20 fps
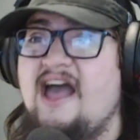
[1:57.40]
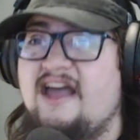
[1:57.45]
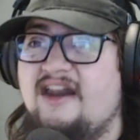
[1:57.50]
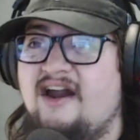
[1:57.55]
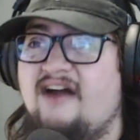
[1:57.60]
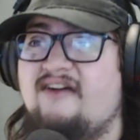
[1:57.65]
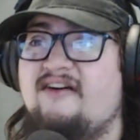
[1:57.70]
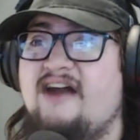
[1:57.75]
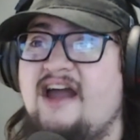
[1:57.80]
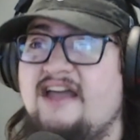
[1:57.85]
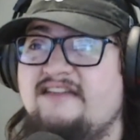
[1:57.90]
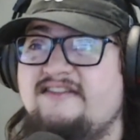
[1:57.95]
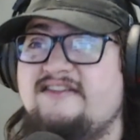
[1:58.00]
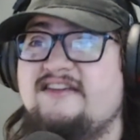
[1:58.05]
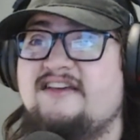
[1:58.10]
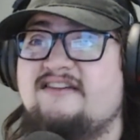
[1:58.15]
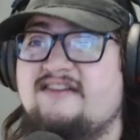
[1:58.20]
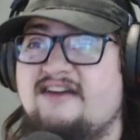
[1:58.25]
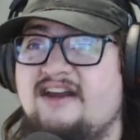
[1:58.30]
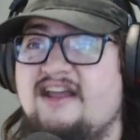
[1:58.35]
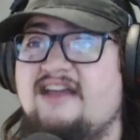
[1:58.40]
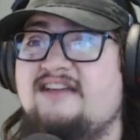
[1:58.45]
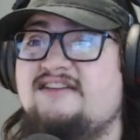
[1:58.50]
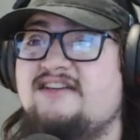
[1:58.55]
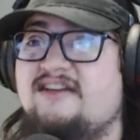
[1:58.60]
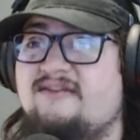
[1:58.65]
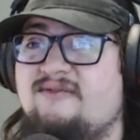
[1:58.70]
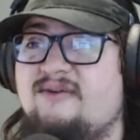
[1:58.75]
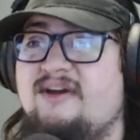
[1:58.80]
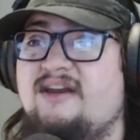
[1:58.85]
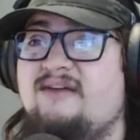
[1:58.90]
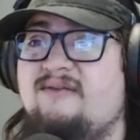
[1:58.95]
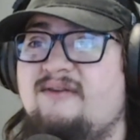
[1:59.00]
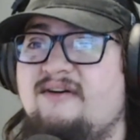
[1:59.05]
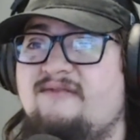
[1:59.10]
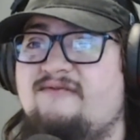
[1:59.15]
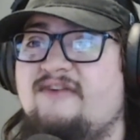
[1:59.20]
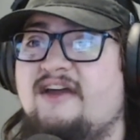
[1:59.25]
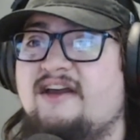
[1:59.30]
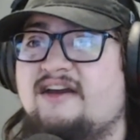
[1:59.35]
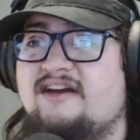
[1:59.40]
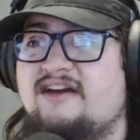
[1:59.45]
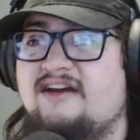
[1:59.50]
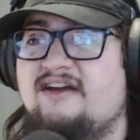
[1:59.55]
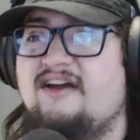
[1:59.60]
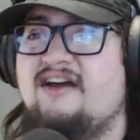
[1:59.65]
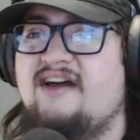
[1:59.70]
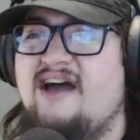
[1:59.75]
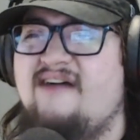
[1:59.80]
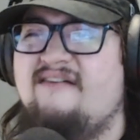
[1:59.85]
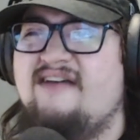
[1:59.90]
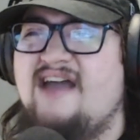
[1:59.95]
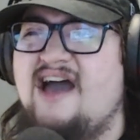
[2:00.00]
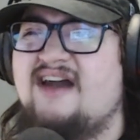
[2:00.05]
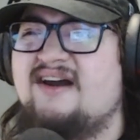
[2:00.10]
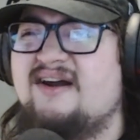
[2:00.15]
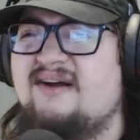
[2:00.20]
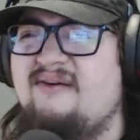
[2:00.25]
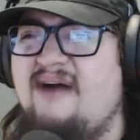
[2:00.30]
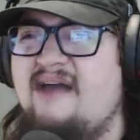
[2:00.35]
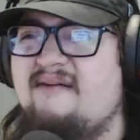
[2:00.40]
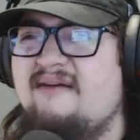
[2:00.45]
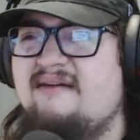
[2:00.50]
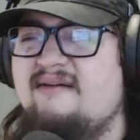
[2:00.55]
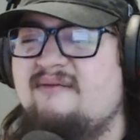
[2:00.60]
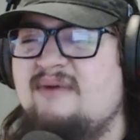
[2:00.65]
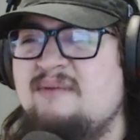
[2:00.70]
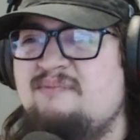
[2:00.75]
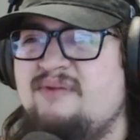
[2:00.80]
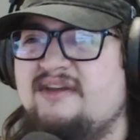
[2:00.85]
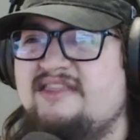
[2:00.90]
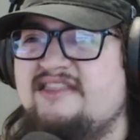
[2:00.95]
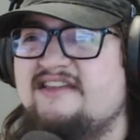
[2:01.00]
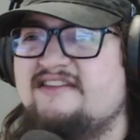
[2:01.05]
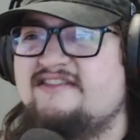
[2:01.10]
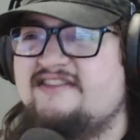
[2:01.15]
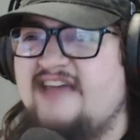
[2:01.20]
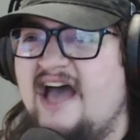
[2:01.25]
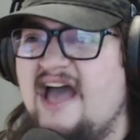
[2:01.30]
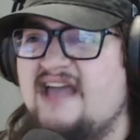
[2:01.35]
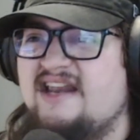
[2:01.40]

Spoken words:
All right. Secret Agent Woody Woodpecker. I don't know why he would put the sign